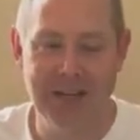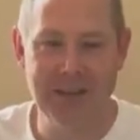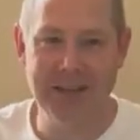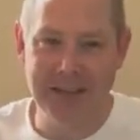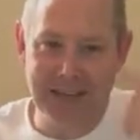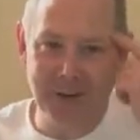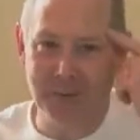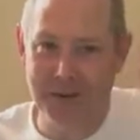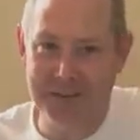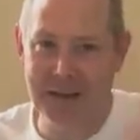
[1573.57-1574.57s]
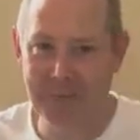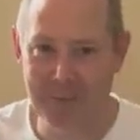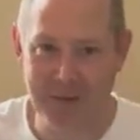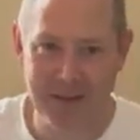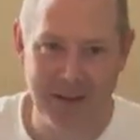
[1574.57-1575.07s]
I think I got one on the top of
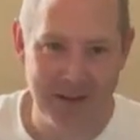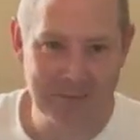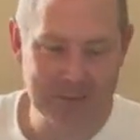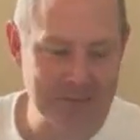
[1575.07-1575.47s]
my head.